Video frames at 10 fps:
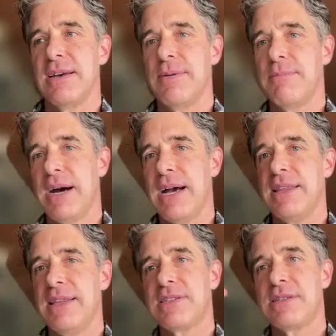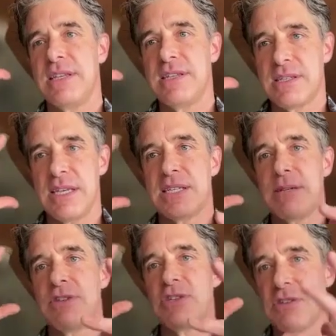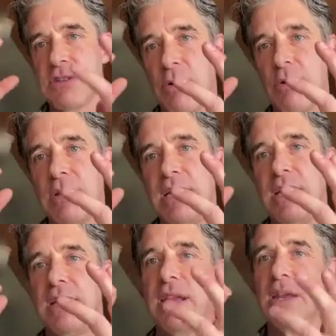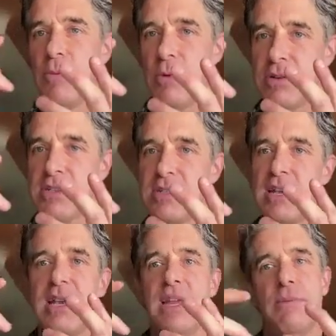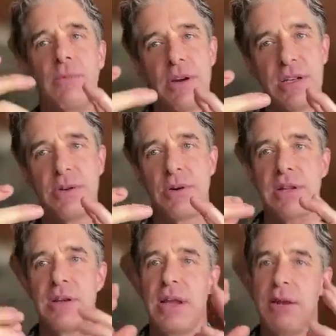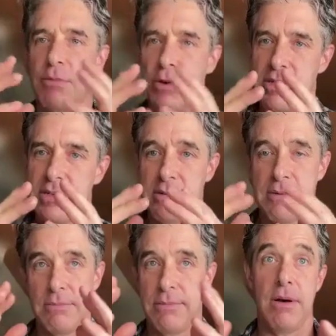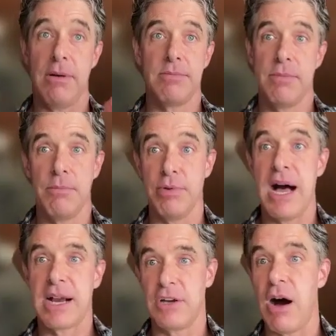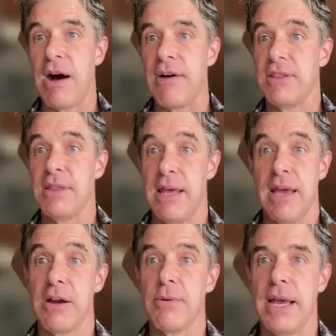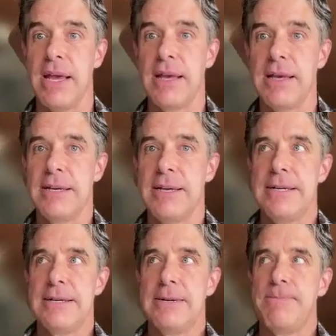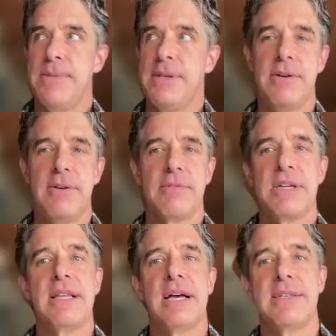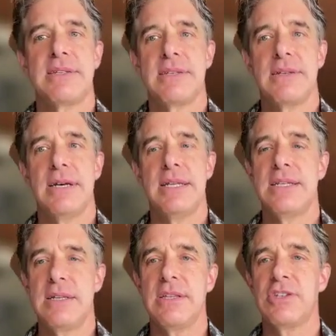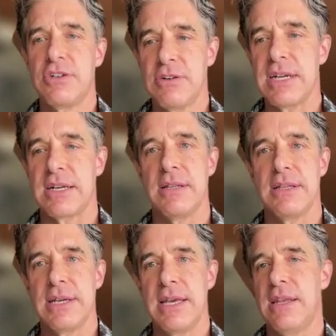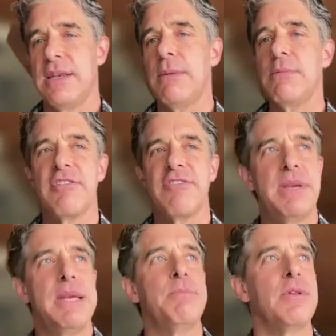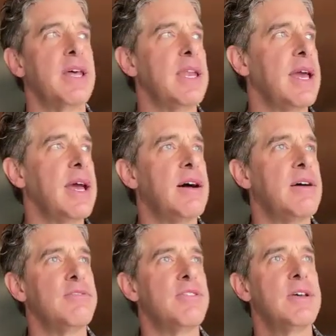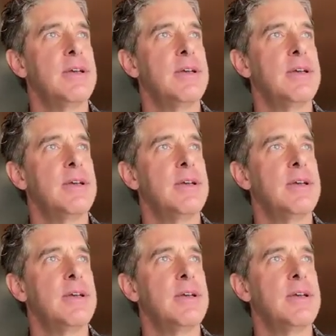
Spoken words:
by these systems slowly getting worse and getting more contorted and more blocked off in the airway, you don't realize until it's critical. And the number of people that have,